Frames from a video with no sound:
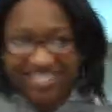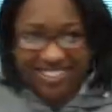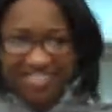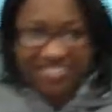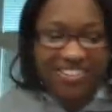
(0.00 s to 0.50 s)
You
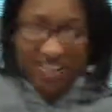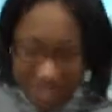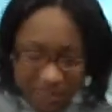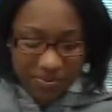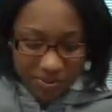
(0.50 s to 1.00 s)
think so?
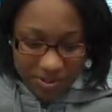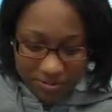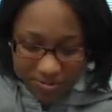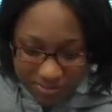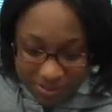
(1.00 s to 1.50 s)
Okay. Well,
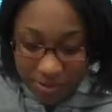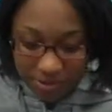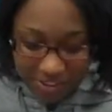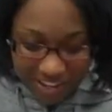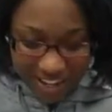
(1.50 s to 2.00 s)
you
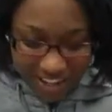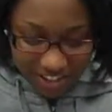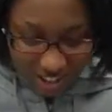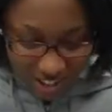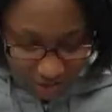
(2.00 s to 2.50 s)
both are
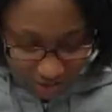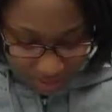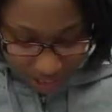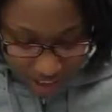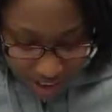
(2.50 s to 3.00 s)
actually in
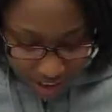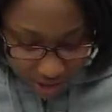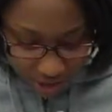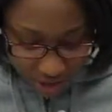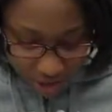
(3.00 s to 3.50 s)
agreement.
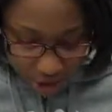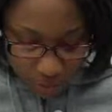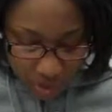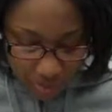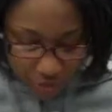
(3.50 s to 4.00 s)
So let's
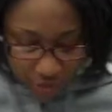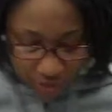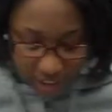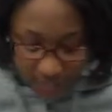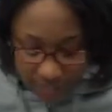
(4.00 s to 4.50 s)
go with number
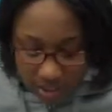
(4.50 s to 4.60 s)
3.